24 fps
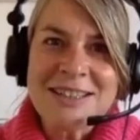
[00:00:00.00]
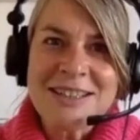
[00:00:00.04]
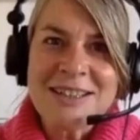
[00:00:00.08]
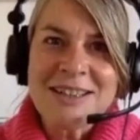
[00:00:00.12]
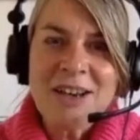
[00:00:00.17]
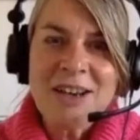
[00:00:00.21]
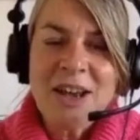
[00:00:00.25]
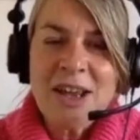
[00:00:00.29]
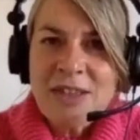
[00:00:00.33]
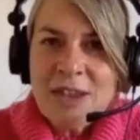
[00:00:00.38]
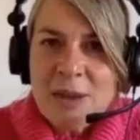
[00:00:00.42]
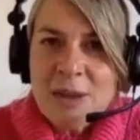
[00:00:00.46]

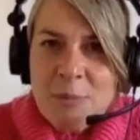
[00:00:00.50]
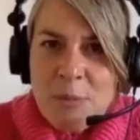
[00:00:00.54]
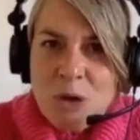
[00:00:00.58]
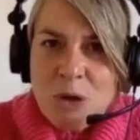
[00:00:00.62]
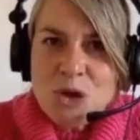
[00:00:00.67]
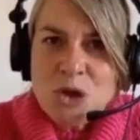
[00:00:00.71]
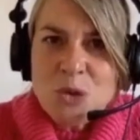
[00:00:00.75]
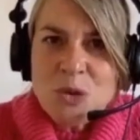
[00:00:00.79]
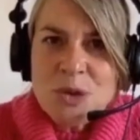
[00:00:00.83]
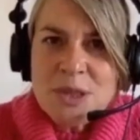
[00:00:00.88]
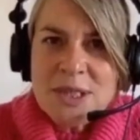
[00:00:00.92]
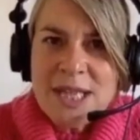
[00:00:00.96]
like the
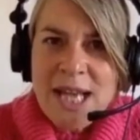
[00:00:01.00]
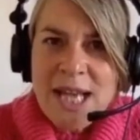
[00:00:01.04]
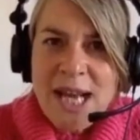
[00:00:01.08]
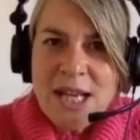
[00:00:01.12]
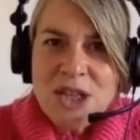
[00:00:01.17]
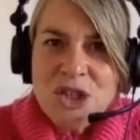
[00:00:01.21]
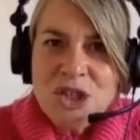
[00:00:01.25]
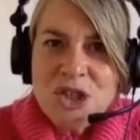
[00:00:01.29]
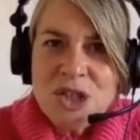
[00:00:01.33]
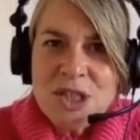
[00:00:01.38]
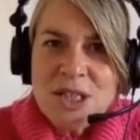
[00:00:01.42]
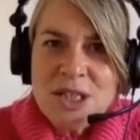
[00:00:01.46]
emotional
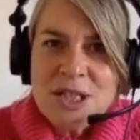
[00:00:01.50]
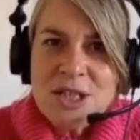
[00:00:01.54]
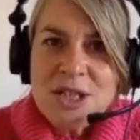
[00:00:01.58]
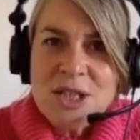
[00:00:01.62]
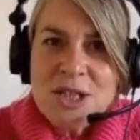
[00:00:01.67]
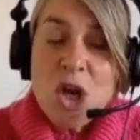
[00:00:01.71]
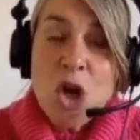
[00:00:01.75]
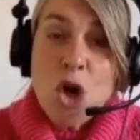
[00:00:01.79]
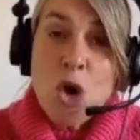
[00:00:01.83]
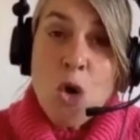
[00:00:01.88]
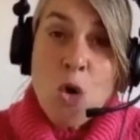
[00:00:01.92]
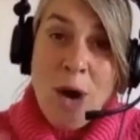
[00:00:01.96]
intelligence,
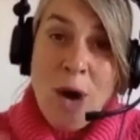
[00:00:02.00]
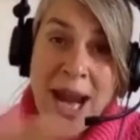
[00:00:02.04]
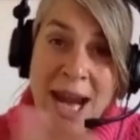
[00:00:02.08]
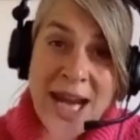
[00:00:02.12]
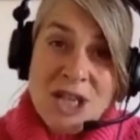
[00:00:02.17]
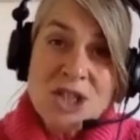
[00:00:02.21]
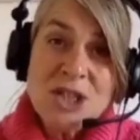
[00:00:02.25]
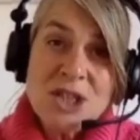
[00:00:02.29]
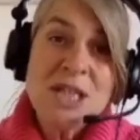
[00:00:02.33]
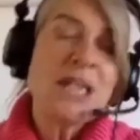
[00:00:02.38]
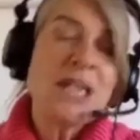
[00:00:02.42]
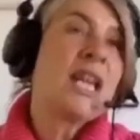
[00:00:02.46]
or
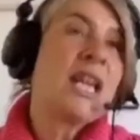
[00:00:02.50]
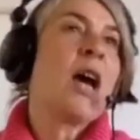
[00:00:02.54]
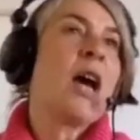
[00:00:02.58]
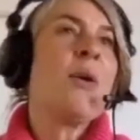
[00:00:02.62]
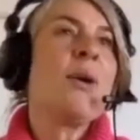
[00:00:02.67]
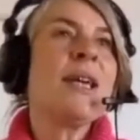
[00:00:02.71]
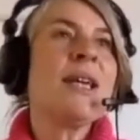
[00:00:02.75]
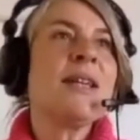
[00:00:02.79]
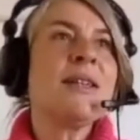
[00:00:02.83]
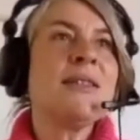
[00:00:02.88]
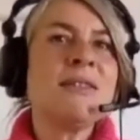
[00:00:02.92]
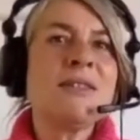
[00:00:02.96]
actually
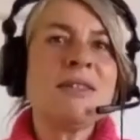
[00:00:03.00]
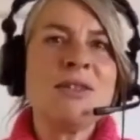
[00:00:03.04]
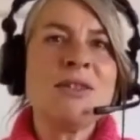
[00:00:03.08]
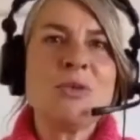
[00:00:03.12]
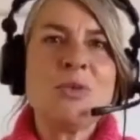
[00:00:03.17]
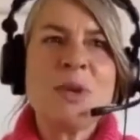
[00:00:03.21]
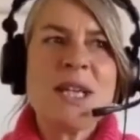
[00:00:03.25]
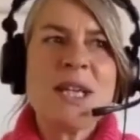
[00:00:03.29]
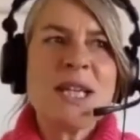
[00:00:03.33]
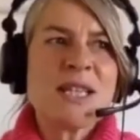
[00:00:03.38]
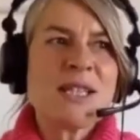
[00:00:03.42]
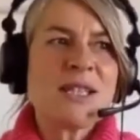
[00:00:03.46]
going into the
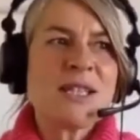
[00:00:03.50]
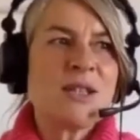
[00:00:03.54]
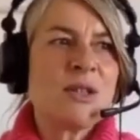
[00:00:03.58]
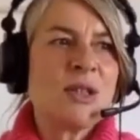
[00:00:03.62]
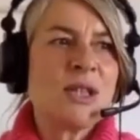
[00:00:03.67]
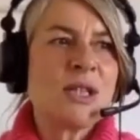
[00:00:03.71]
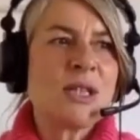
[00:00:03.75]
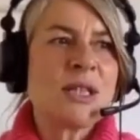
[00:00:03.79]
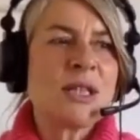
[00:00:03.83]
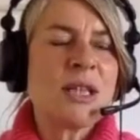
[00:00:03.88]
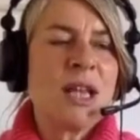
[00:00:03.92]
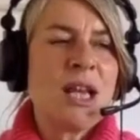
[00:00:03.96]
west
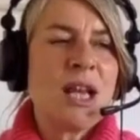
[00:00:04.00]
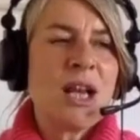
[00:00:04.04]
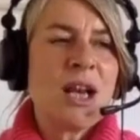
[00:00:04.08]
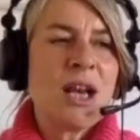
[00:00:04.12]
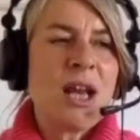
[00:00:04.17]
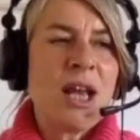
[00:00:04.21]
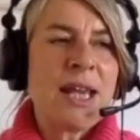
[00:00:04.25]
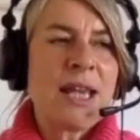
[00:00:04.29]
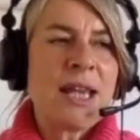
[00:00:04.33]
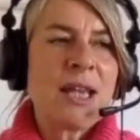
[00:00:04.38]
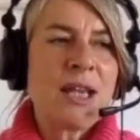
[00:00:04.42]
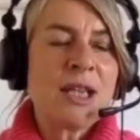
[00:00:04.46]
is
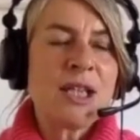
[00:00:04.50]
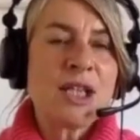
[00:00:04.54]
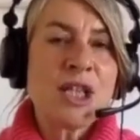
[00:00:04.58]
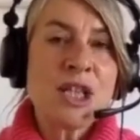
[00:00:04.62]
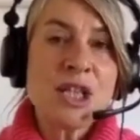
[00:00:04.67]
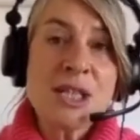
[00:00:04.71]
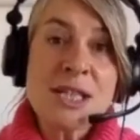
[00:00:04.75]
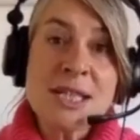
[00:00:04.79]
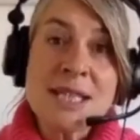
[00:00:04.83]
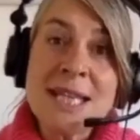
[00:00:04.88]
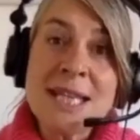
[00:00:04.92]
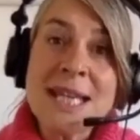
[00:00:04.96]
like to
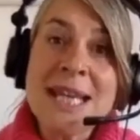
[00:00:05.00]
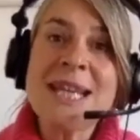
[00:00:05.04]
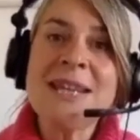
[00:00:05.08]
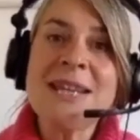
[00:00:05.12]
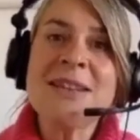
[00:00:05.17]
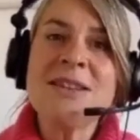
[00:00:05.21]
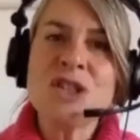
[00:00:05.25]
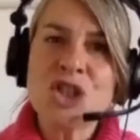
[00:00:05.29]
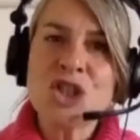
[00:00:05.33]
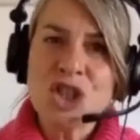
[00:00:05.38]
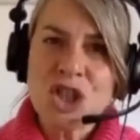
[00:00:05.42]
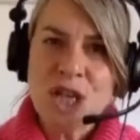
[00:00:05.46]
see
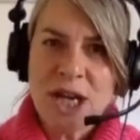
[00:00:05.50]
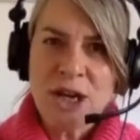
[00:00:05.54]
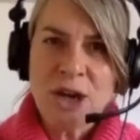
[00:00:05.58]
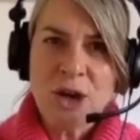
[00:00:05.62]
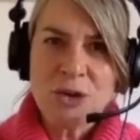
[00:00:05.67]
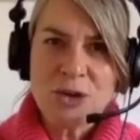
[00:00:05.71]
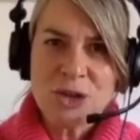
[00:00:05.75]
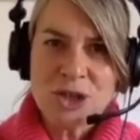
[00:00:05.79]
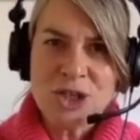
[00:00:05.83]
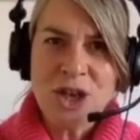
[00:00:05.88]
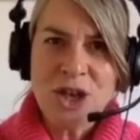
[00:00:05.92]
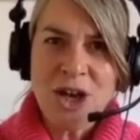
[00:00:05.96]
the shadow
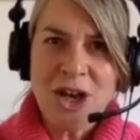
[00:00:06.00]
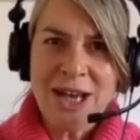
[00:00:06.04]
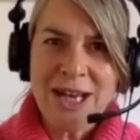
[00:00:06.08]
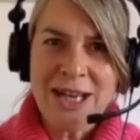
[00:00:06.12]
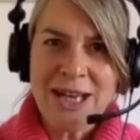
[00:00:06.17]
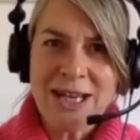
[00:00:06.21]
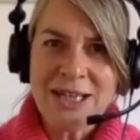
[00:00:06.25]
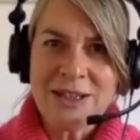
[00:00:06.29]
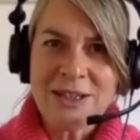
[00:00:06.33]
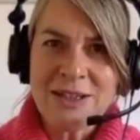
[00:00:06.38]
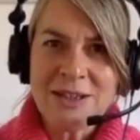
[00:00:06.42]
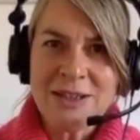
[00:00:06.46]

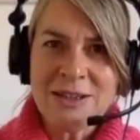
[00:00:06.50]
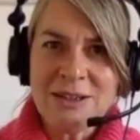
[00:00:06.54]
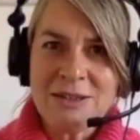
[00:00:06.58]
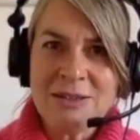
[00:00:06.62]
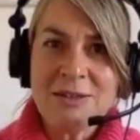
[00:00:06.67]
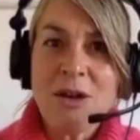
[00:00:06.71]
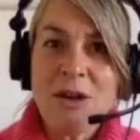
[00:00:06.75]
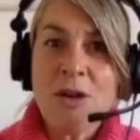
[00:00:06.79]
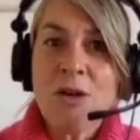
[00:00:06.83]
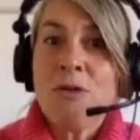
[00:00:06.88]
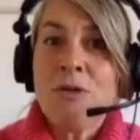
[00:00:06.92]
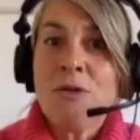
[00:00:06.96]
side
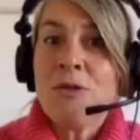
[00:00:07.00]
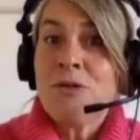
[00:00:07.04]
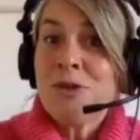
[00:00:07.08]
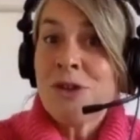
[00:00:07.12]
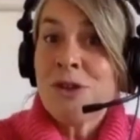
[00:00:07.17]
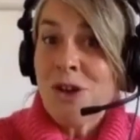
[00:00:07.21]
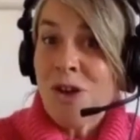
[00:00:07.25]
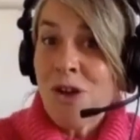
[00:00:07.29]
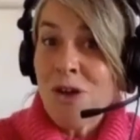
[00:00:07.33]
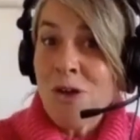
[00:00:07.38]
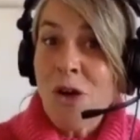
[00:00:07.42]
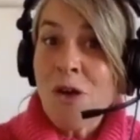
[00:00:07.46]
of
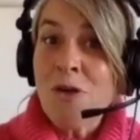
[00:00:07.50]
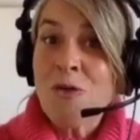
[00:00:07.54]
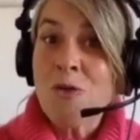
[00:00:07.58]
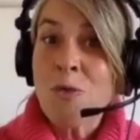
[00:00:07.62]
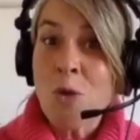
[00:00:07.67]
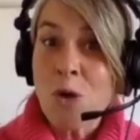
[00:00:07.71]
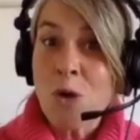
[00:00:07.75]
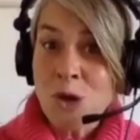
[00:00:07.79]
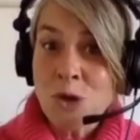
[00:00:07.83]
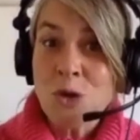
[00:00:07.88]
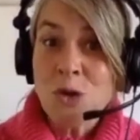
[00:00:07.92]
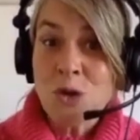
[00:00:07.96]

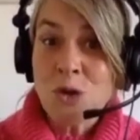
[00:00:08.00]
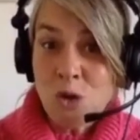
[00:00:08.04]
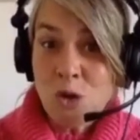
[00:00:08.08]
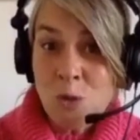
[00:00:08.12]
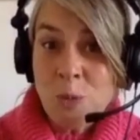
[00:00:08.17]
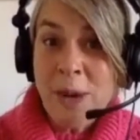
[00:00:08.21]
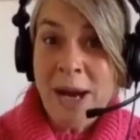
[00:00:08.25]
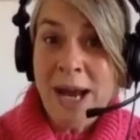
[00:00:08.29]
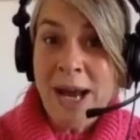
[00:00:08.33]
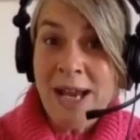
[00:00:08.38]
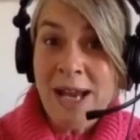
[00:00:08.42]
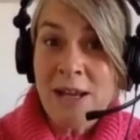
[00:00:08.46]
what your
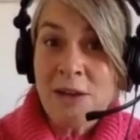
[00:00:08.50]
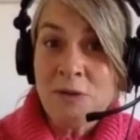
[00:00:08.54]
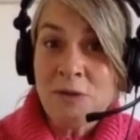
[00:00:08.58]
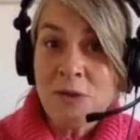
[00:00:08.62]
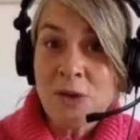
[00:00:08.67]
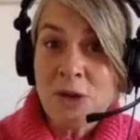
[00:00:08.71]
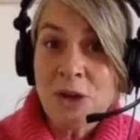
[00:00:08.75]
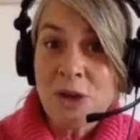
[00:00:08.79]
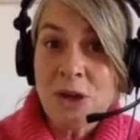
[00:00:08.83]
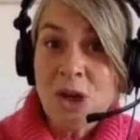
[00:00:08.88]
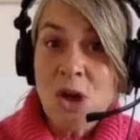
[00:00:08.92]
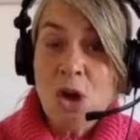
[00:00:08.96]

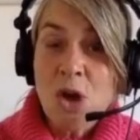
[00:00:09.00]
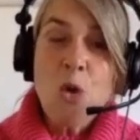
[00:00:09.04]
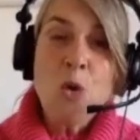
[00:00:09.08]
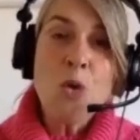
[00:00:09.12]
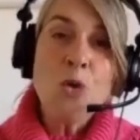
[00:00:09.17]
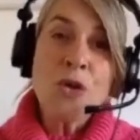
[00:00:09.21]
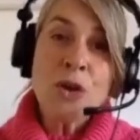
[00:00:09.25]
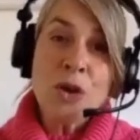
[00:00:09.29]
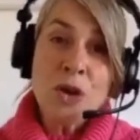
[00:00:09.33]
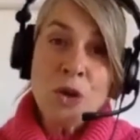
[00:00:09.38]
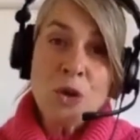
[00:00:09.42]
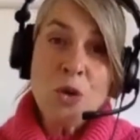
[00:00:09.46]
behavior, or
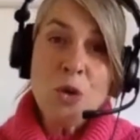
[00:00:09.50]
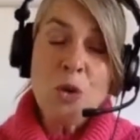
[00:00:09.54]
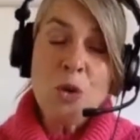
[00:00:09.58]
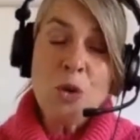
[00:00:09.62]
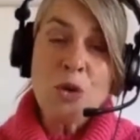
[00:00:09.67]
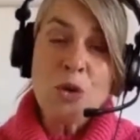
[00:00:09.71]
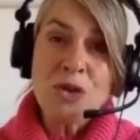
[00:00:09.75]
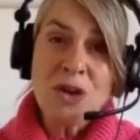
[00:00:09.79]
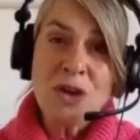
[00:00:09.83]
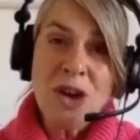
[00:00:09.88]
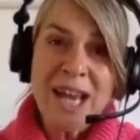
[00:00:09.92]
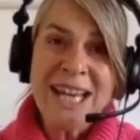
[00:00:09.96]
the
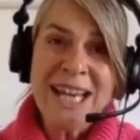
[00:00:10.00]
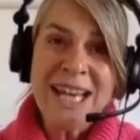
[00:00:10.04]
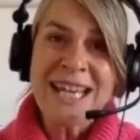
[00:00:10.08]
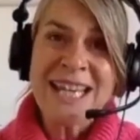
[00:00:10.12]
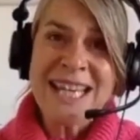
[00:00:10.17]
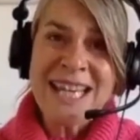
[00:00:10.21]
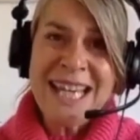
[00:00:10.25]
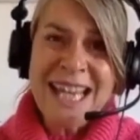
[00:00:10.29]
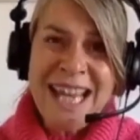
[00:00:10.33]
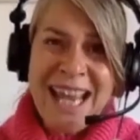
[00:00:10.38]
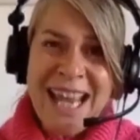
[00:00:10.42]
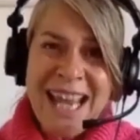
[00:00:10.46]
north, like,
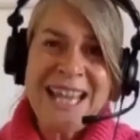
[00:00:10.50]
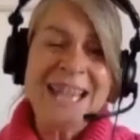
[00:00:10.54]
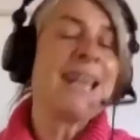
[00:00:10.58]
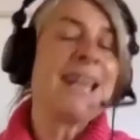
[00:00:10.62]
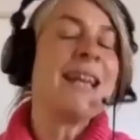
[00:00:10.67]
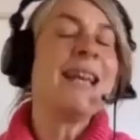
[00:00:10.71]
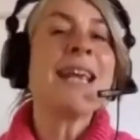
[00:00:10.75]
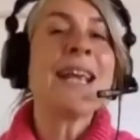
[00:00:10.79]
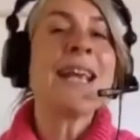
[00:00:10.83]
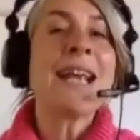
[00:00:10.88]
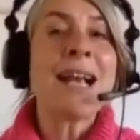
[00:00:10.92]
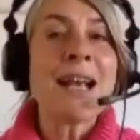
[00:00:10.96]

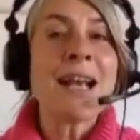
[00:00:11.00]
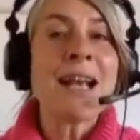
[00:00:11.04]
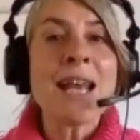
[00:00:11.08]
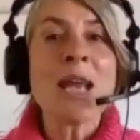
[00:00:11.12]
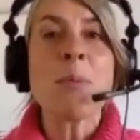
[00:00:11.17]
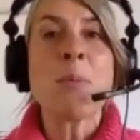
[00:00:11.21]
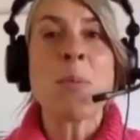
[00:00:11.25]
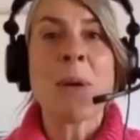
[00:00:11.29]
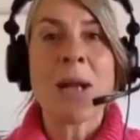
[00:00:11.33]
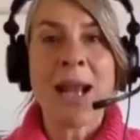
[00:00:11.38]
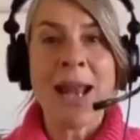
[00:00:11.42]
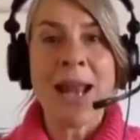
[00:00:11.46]
get a clear
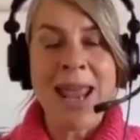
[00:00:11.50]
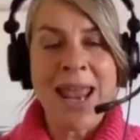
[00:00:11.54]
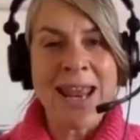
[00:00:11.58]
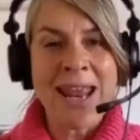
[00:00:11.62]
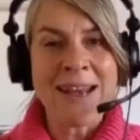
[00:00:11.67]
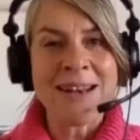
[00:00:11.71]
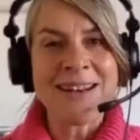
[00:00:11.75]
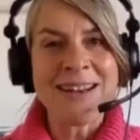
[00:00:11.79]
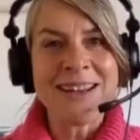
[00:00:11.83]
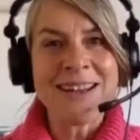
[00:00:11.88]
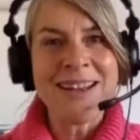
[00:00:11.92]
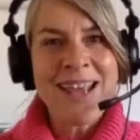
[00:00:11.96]

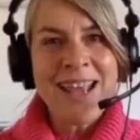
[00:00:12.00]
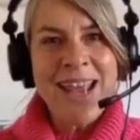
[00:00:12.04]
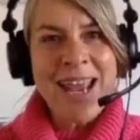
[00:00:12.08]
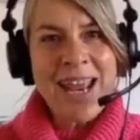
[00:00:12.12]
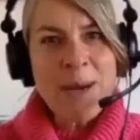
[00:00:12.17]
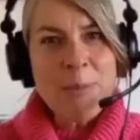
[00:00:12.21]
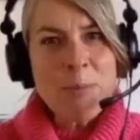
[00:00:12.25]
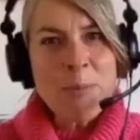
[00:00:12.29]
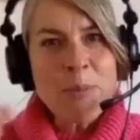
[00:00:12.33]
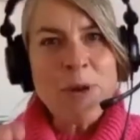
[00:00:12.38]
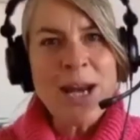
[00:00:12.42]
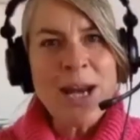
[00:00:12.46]
plan
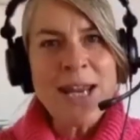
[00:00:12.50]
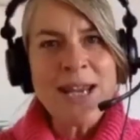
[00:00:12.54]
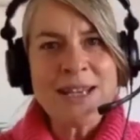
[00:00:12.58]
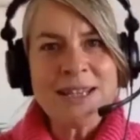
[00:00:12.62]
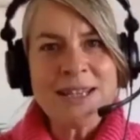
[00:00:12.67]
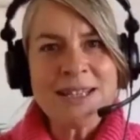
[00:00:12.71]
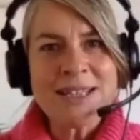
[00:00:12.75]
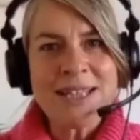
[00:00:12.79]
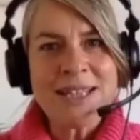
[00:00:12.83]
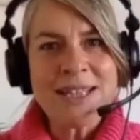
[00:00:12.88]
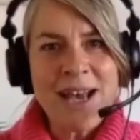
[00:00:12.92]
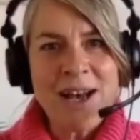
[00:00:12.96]
and break
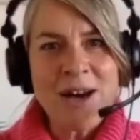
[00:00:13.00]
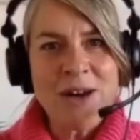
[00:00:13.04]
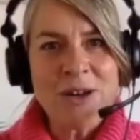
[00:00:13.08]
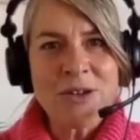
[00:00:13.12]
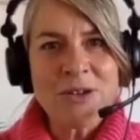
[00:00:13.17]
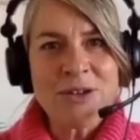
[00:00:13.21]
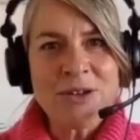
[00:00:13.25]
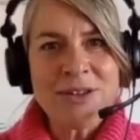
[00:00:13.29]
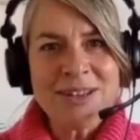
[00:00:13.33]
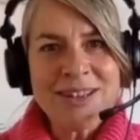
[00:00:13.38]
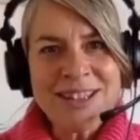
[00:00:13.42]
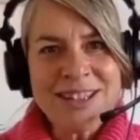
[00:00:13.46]
it
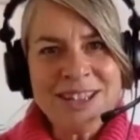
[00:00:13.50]
down,